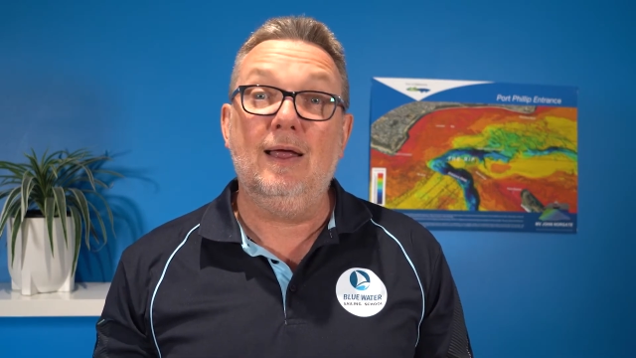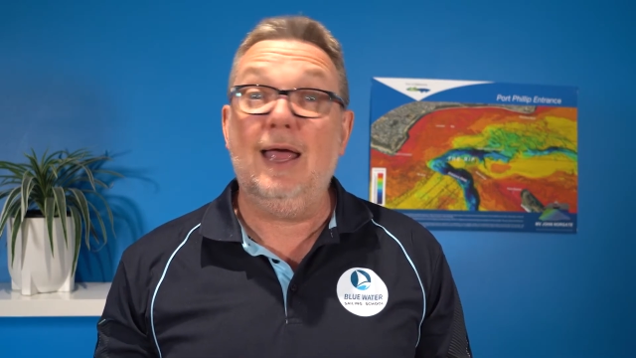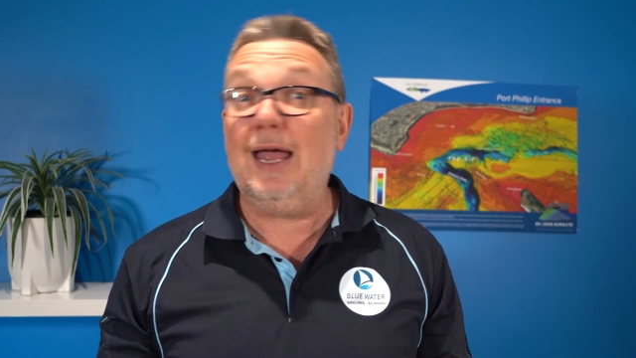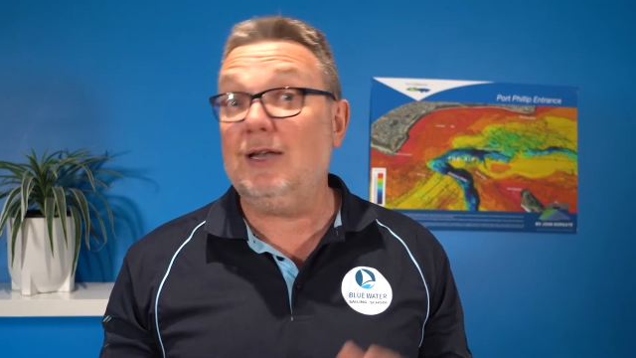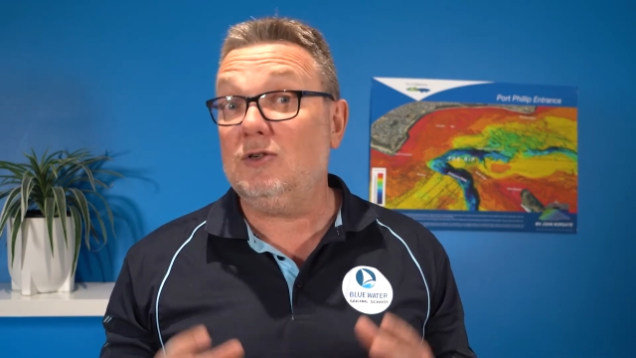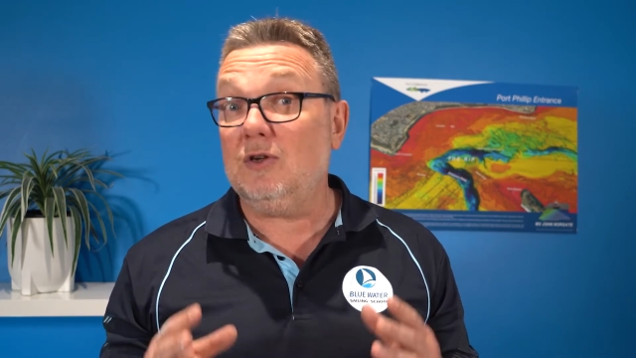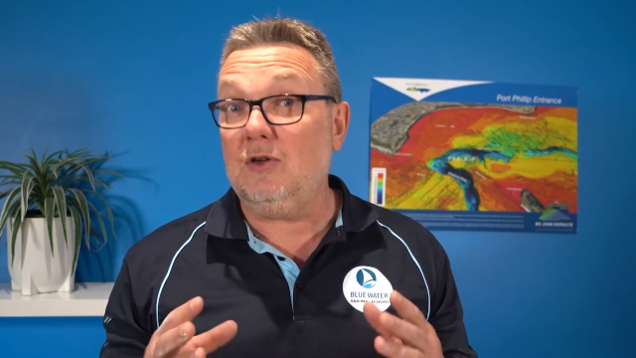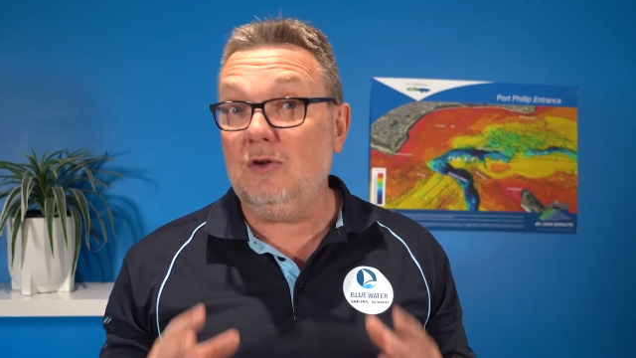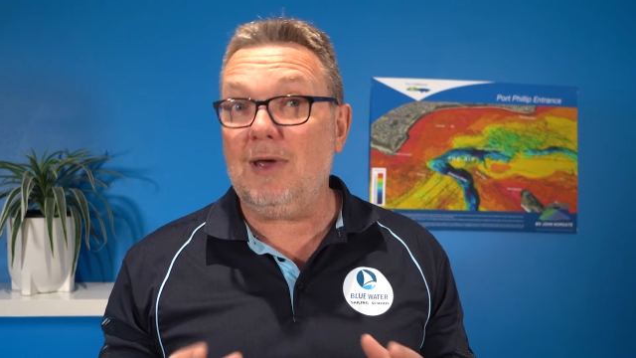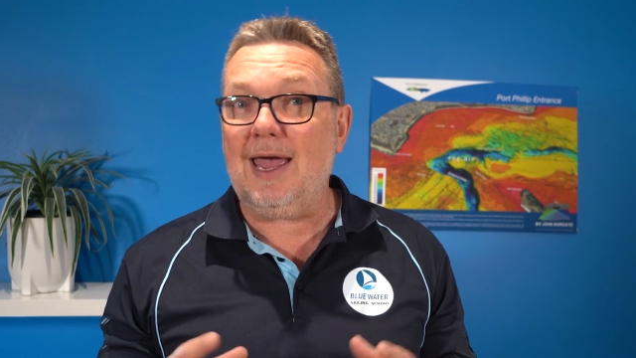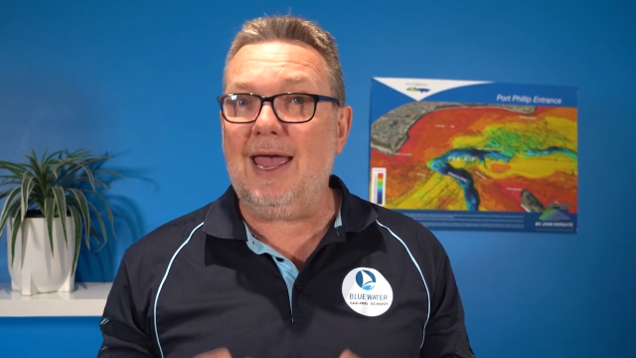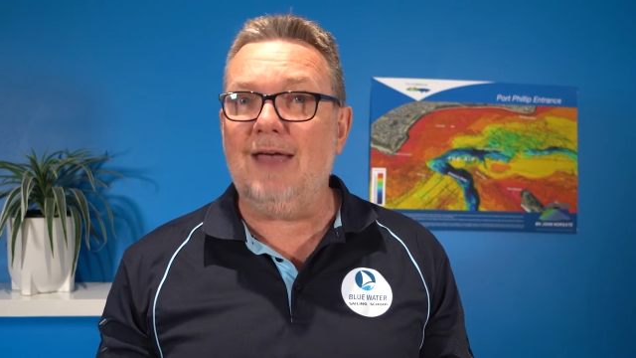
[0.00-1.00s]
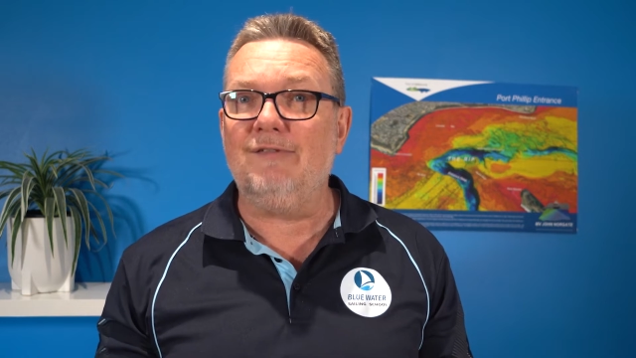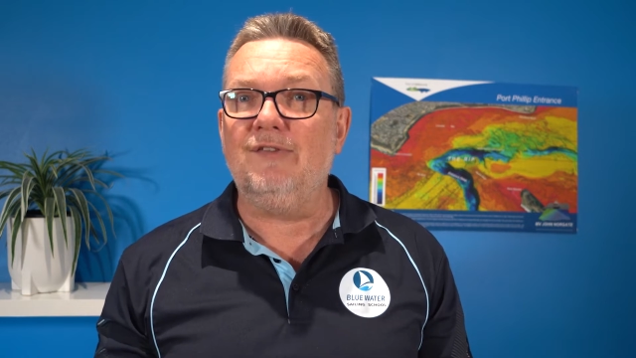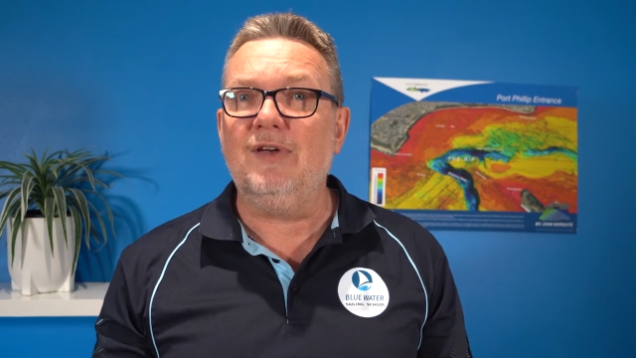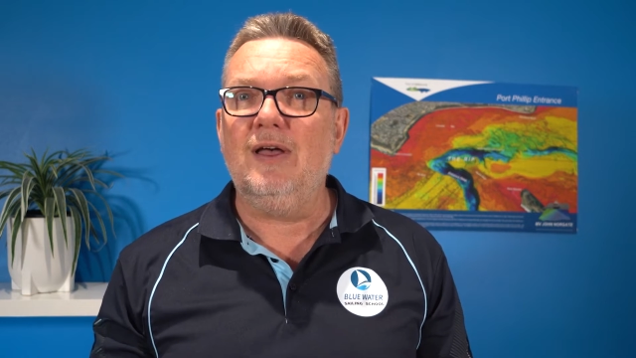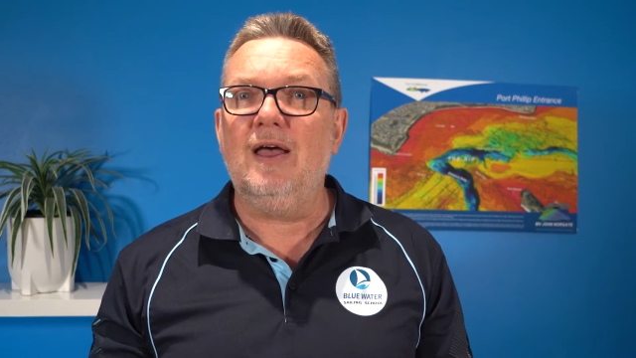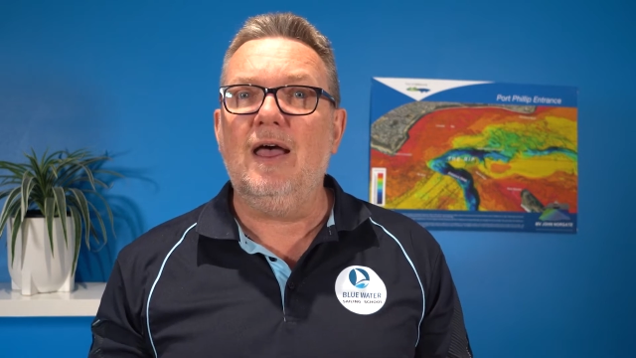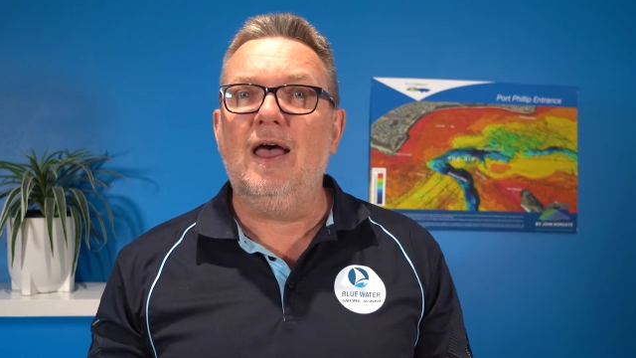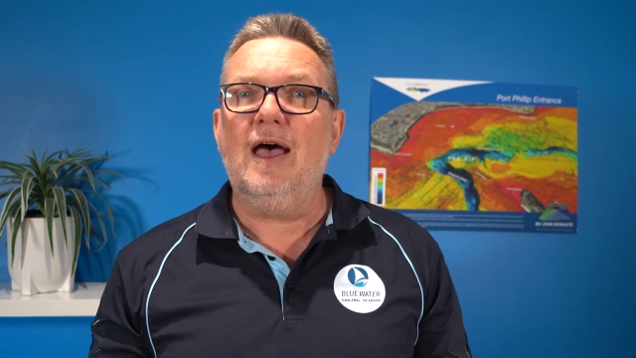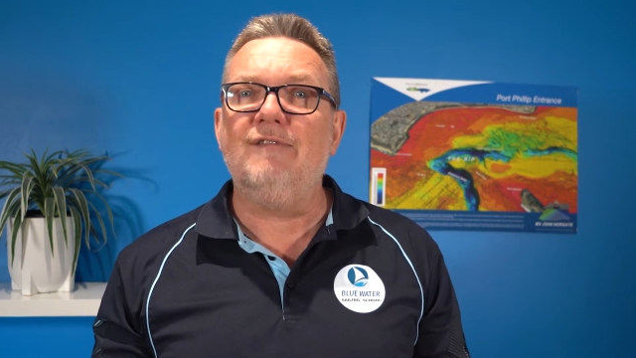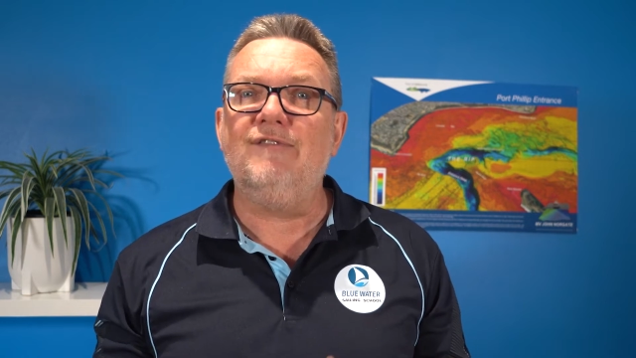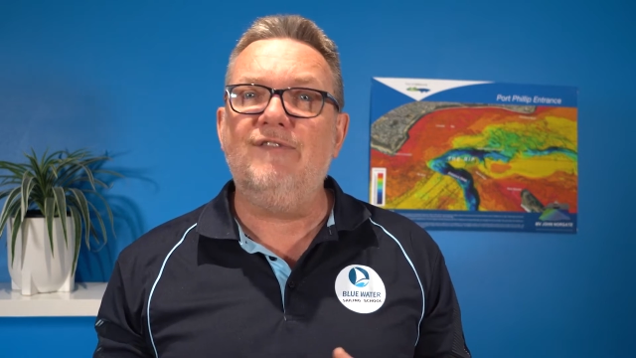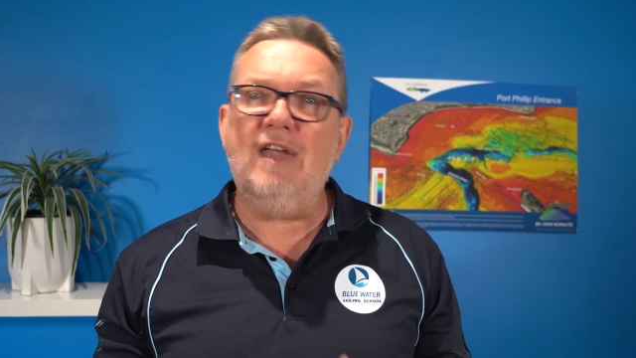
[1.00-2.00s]
and you have
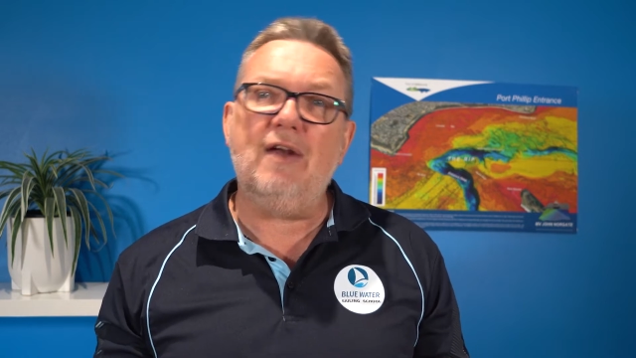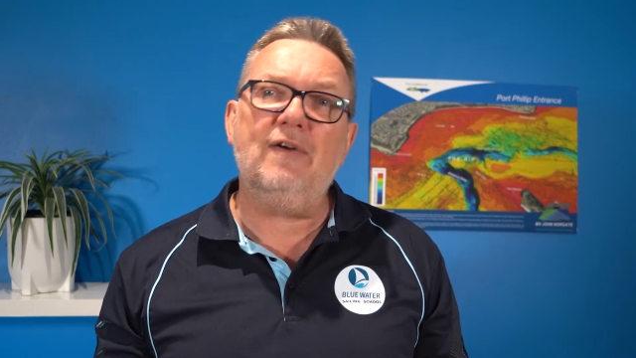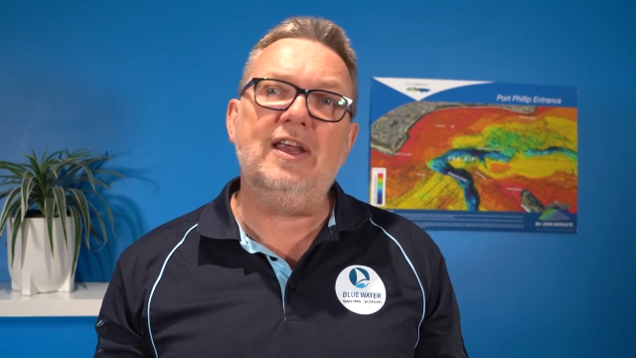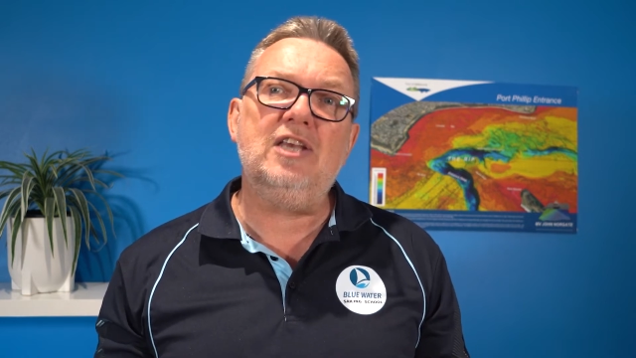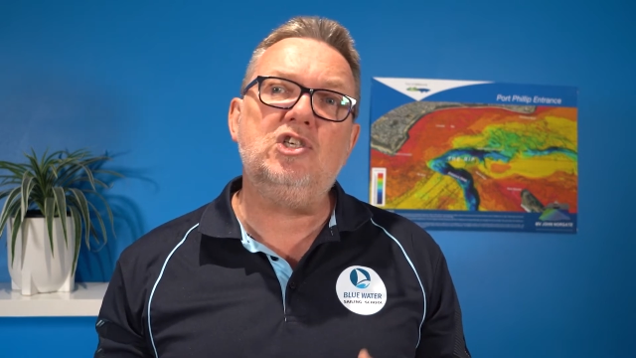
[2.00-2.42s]
a very